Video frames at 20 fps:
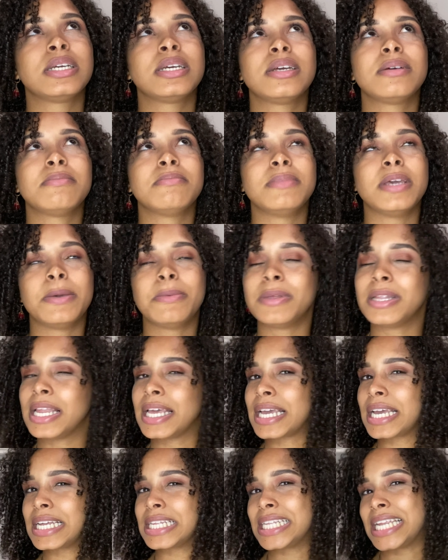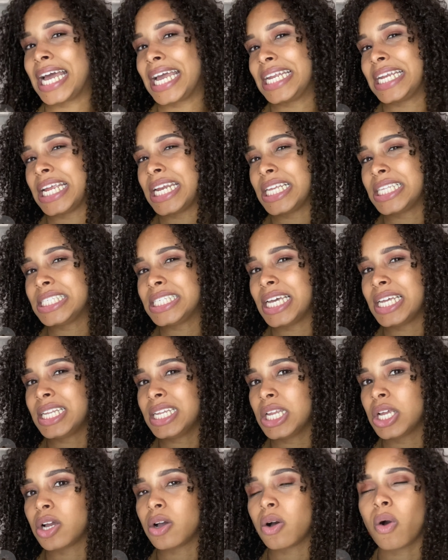maybe like a 9 out of
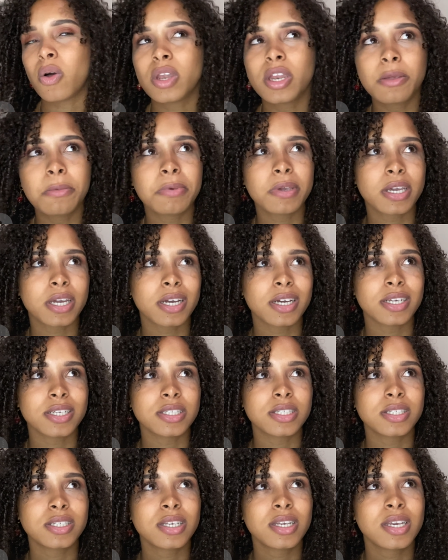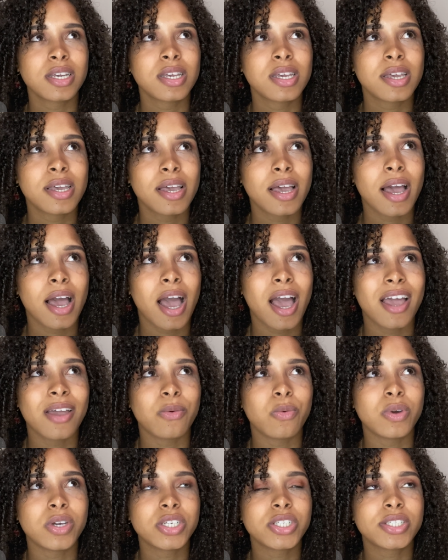10, only because I
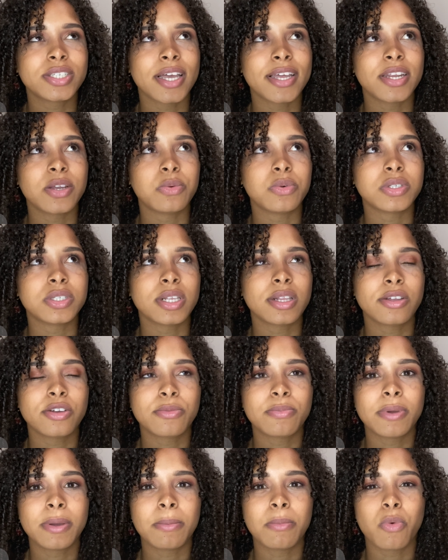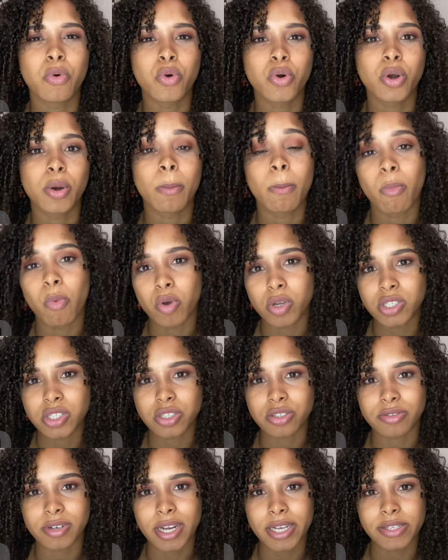wish that it was a little bit more
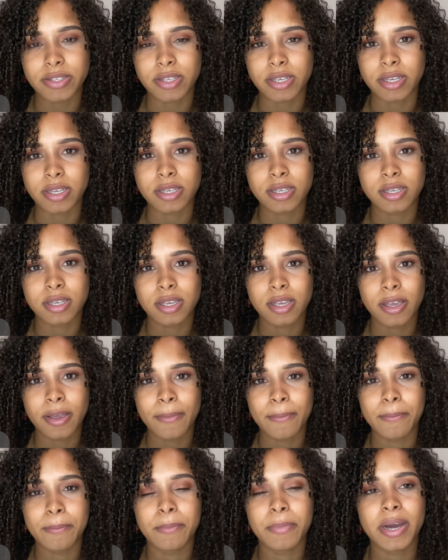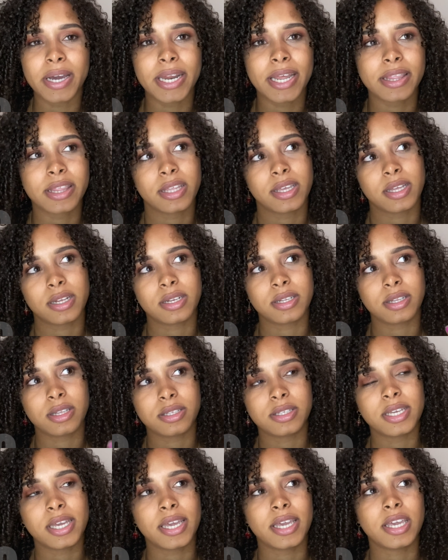moisturizing. But at the end of the
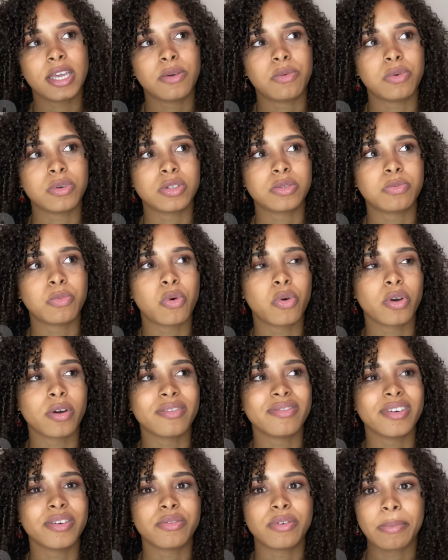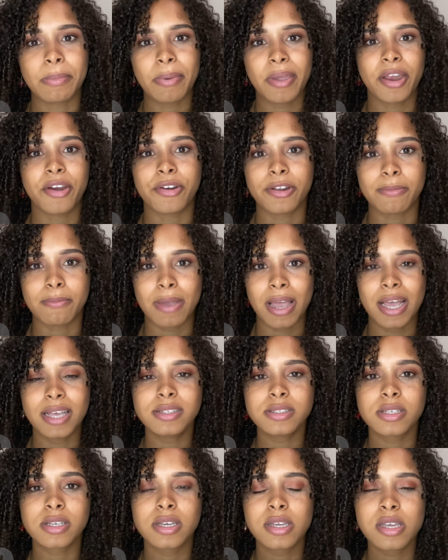day, it was more of a repairing
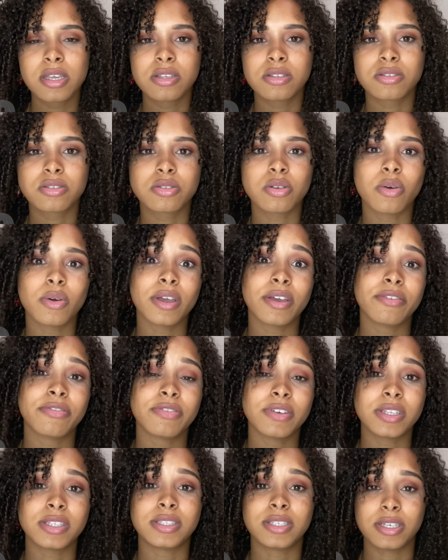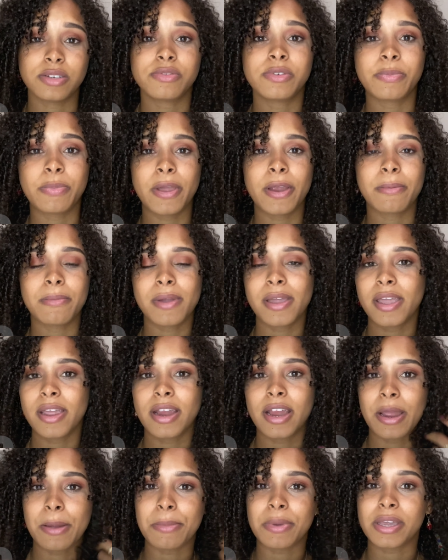mask. So if it did repair my hair,
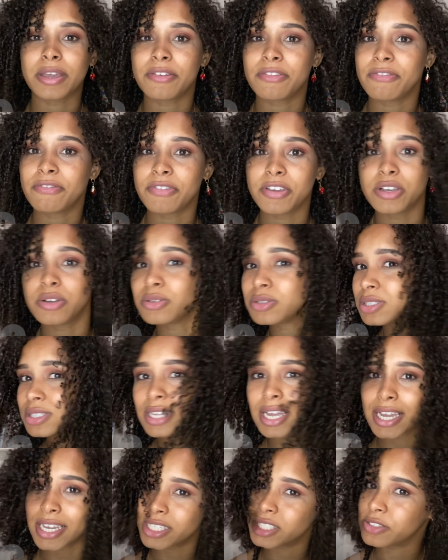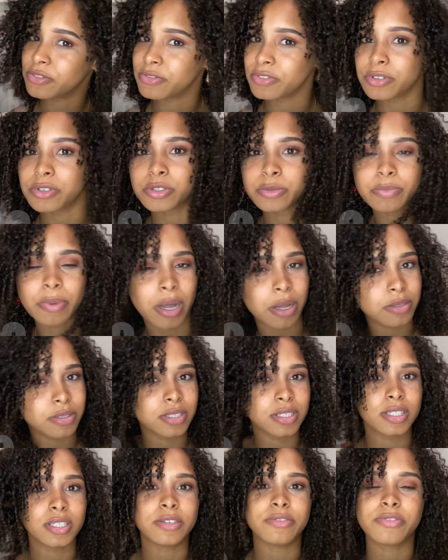I mean, it feels nice, feels
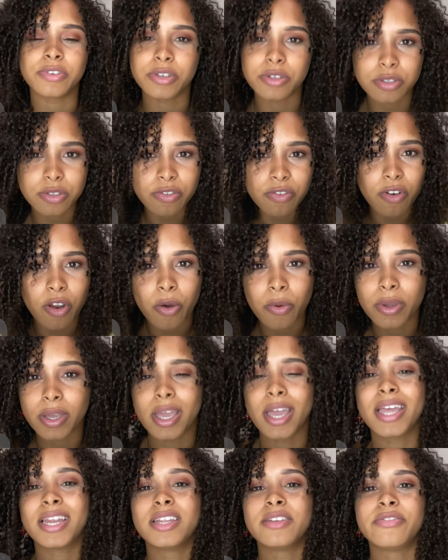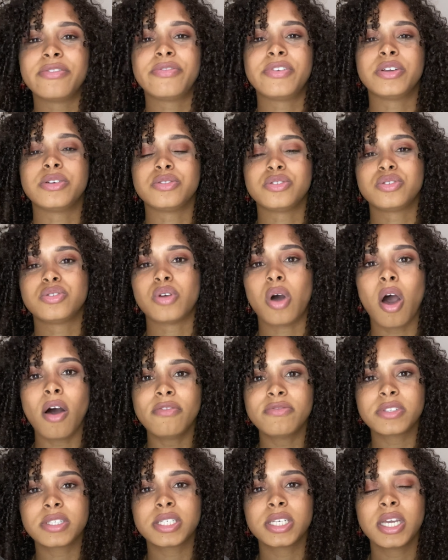bouncy, feels flowy, and it feels
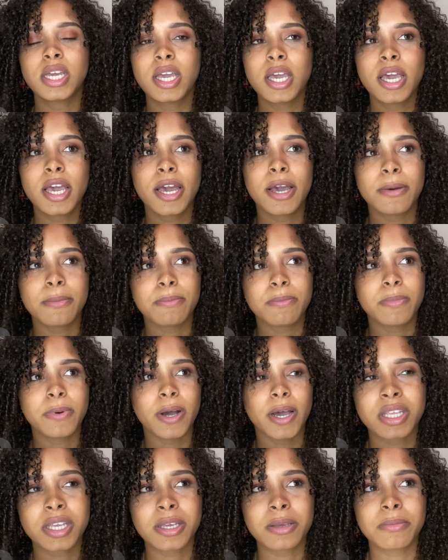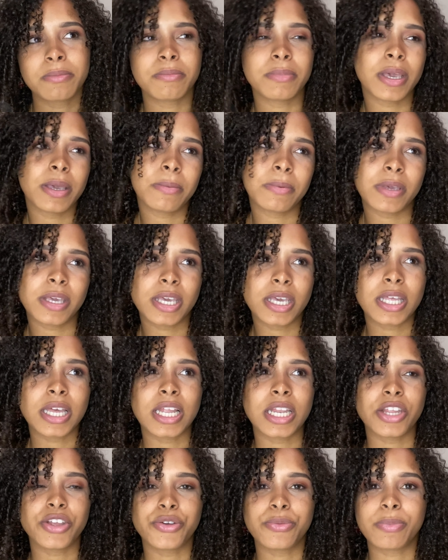soft, but maybe a
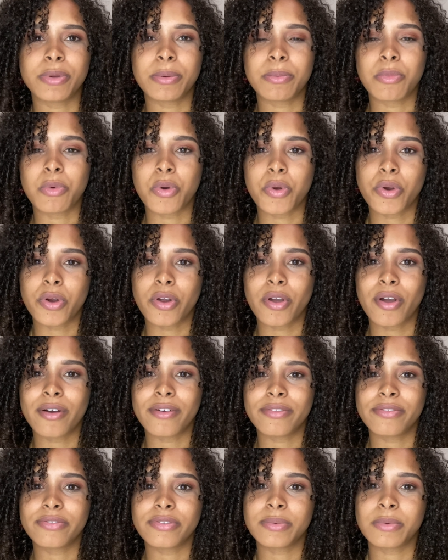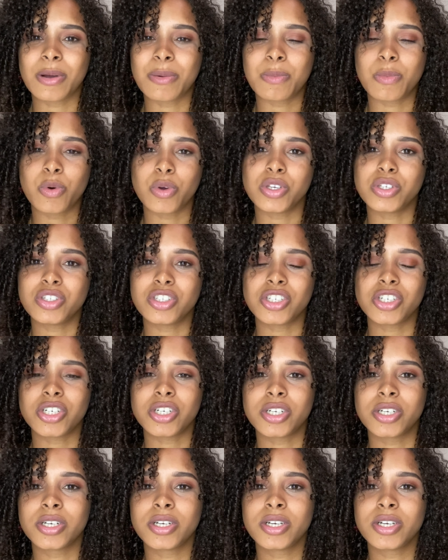little bit more of a moisture